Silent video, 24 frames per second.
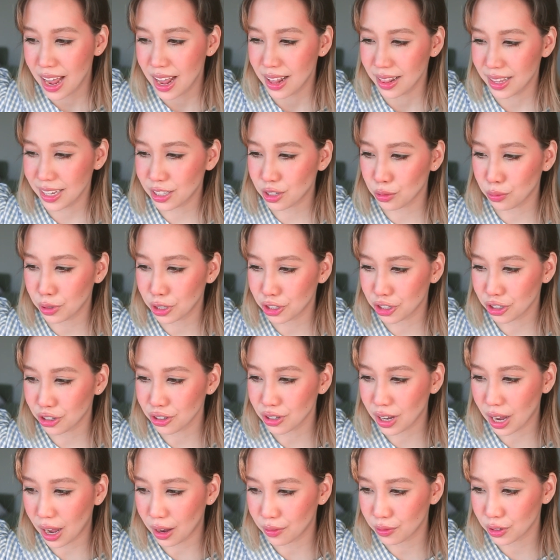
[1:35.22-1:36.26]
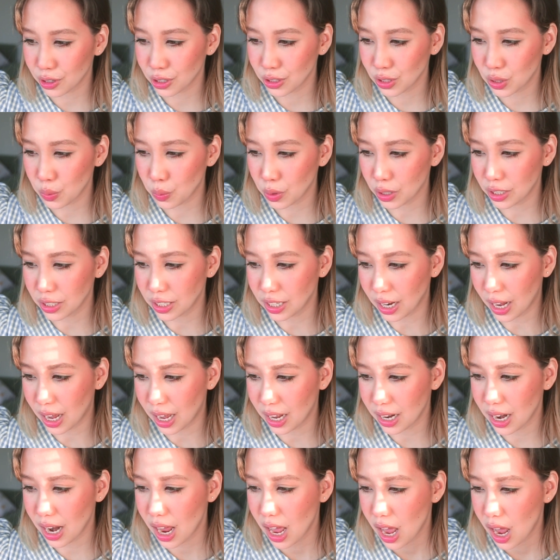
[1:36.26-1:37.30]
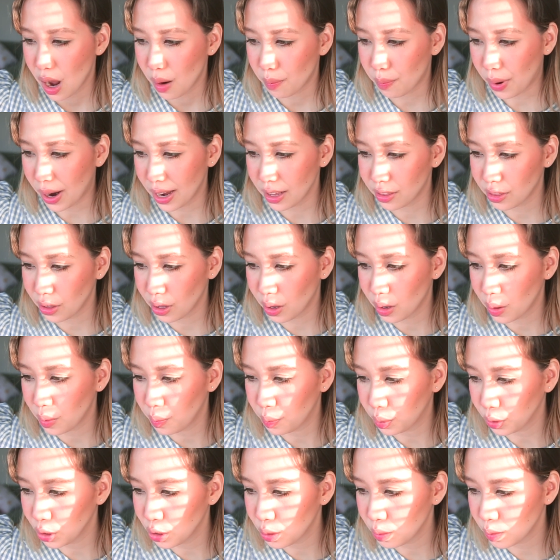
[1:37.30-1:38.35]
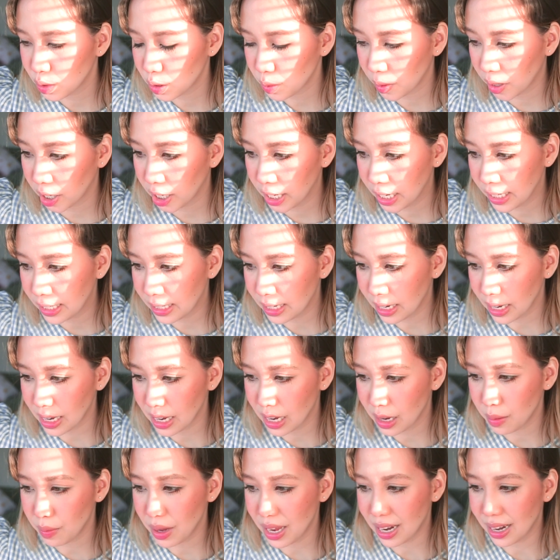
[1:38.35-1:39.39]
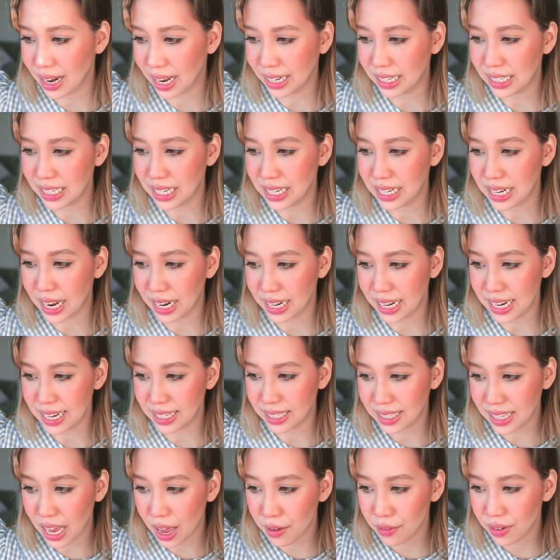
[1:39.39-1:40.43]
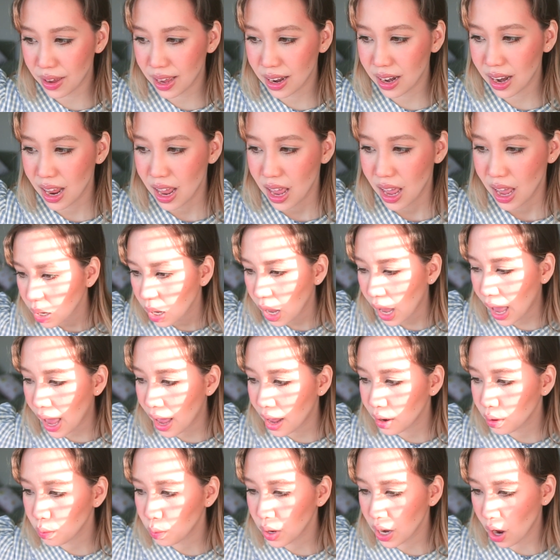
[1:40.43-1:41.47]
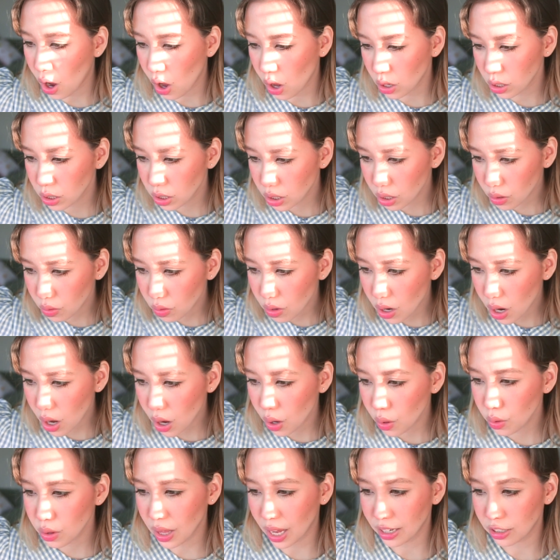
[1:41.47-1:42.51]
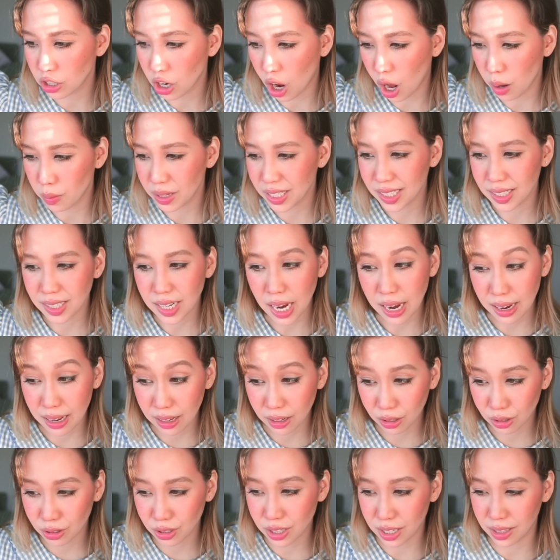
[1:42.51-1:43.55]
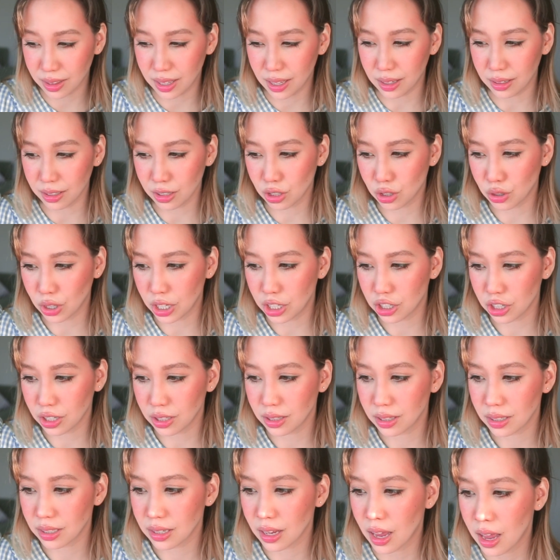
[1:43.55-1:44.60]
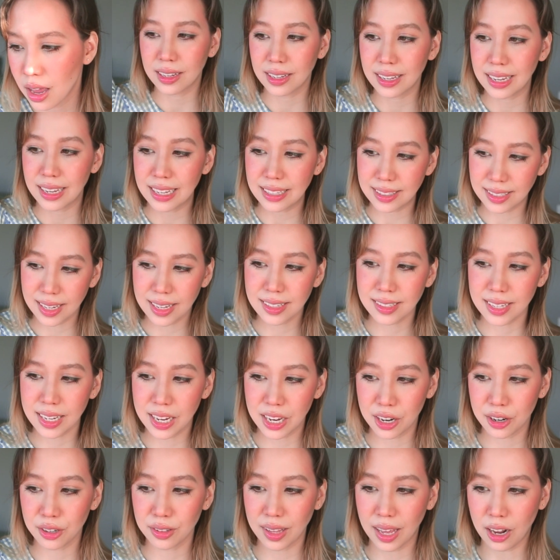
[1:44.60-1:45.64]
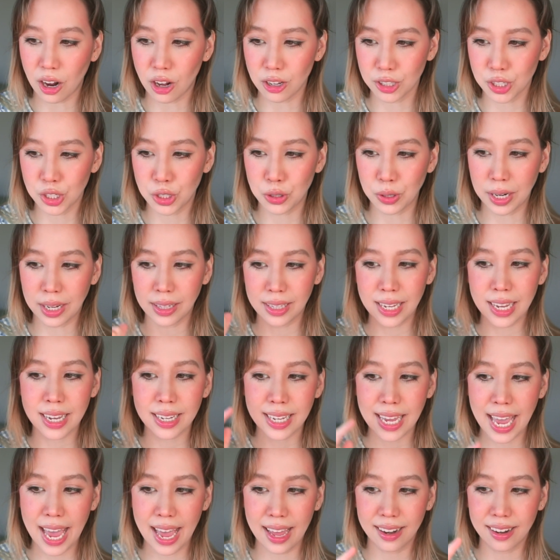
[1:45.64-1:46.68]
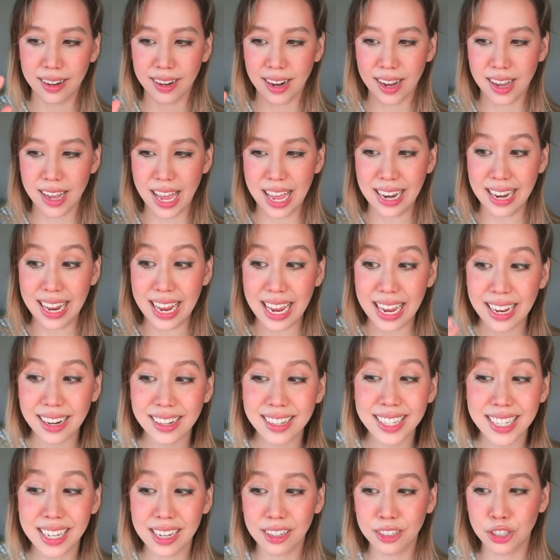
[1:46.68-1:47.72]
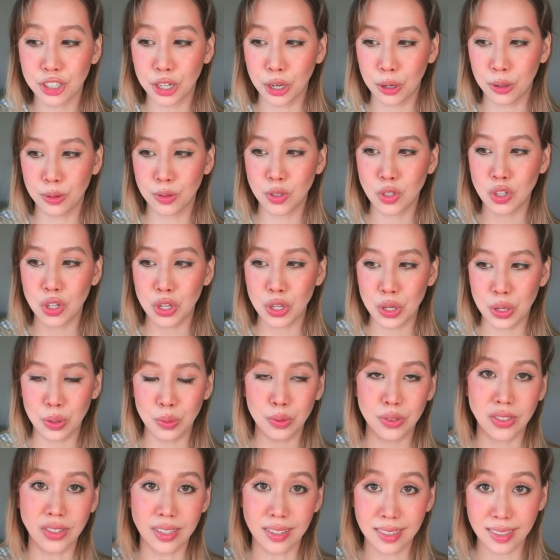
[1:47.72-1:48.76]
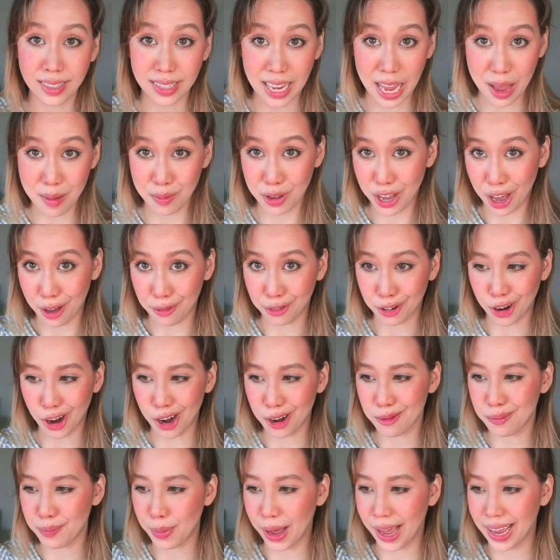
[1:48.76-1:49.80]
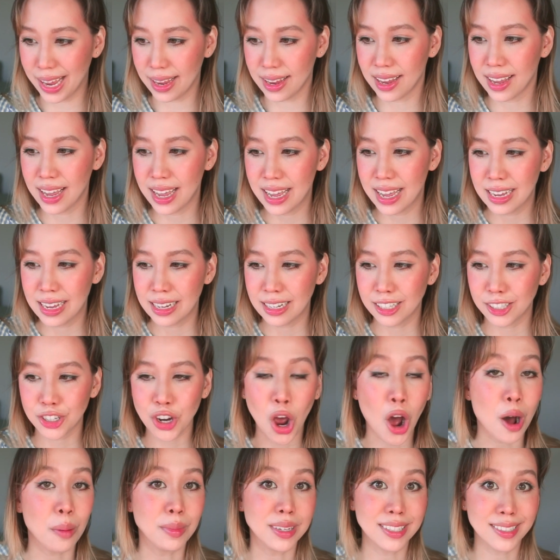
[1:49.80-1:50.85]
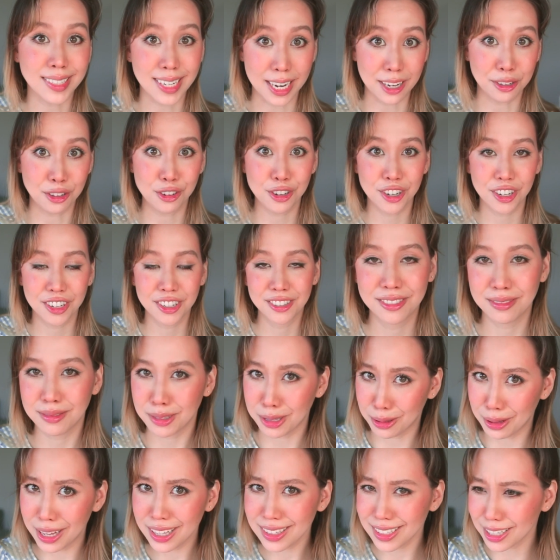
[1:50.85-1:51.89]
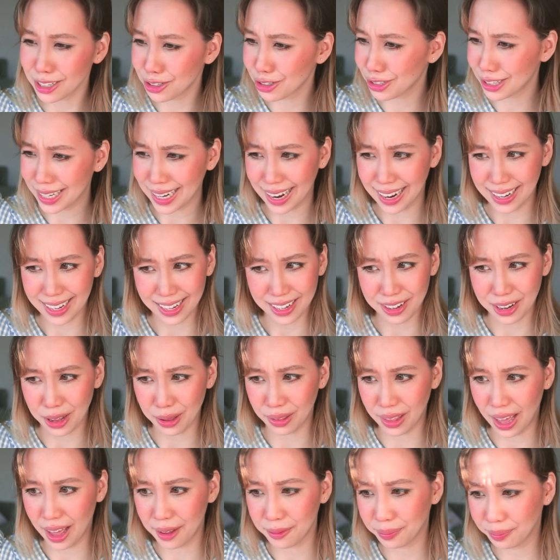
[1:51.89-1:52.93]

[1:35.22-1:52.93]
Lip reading: These original covers were done by the Bloomsbury team in 1997. And we also know that Thomas Taylor did the illustrations. It says here that Australia, Canada, and India chose to use the same cover art by Thomas Taylor. So that's interesting, I didn't know that.